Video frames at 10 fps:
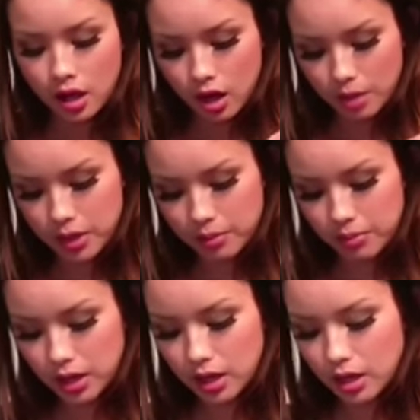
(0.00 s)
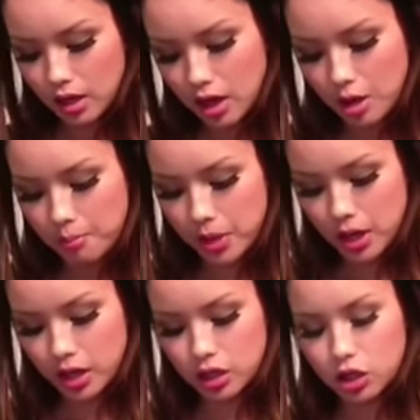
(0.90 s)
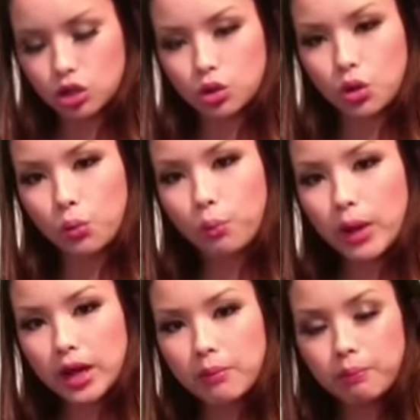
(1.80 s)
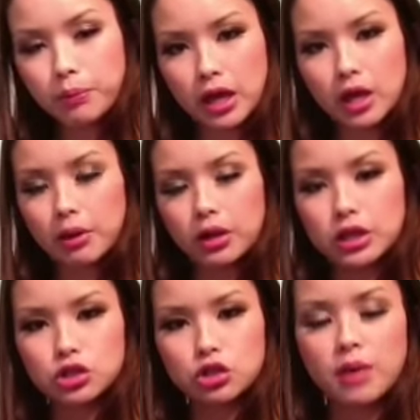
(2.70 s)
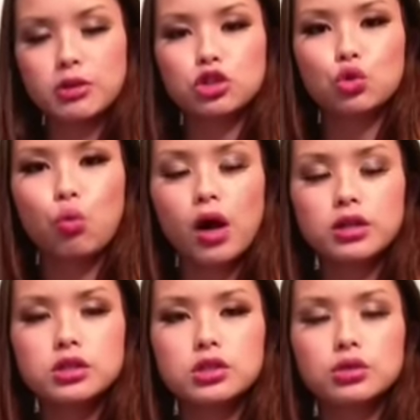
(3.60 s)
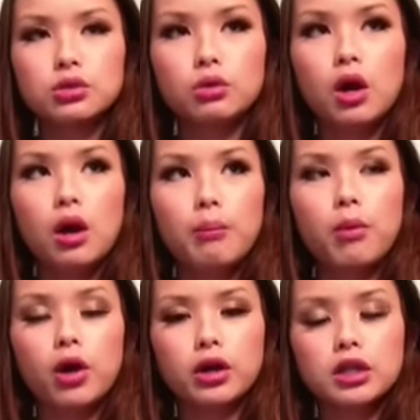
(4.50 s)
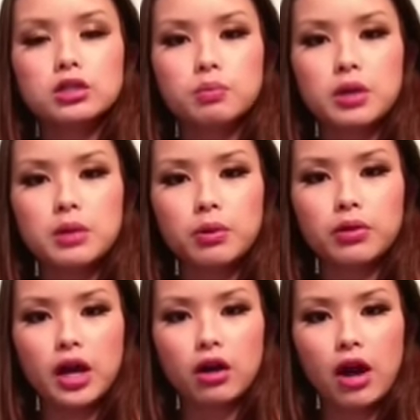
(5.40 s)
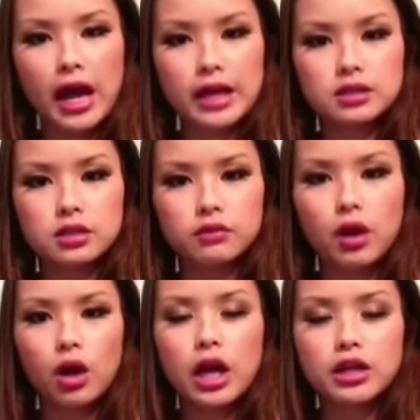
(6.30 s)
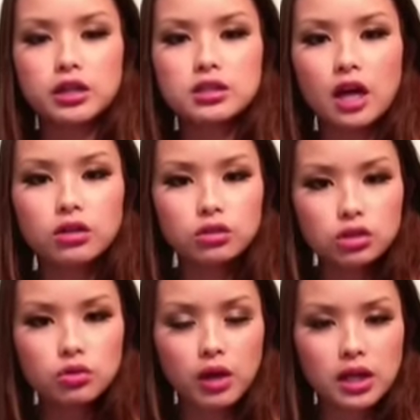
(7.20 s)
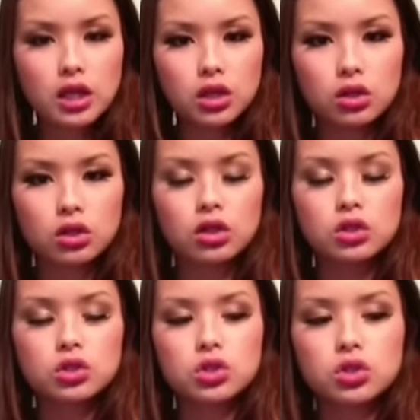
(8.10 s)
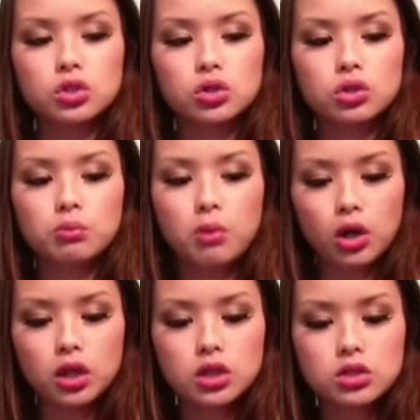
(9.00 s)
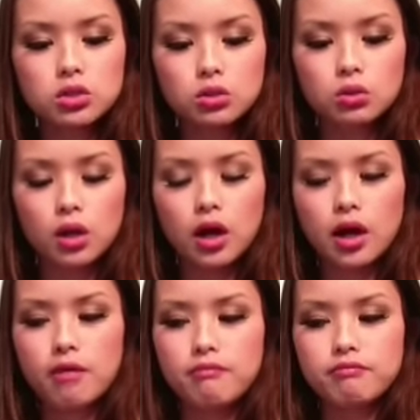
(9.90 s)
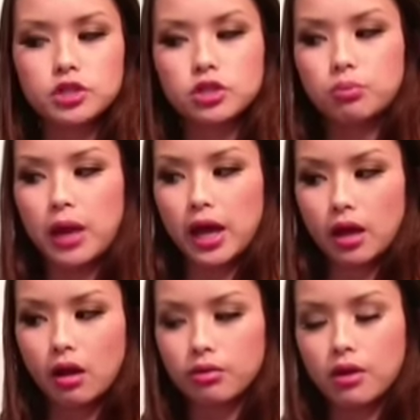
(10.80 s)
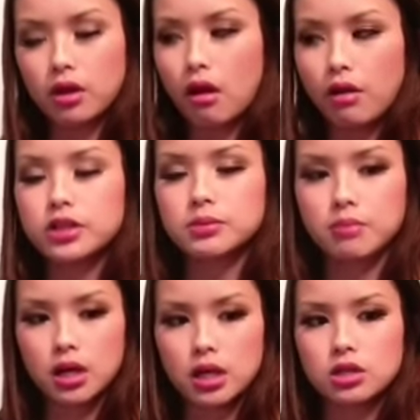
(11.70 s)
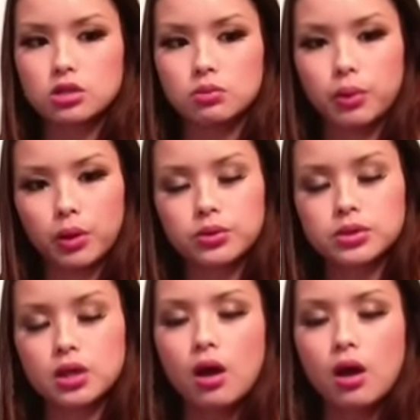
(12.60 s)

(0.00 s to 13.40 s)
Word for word: um, in a minute. But the main thing about Instagram is you want to market to people that are active. It does not do you any good to market to um, to pay uh, all this money to post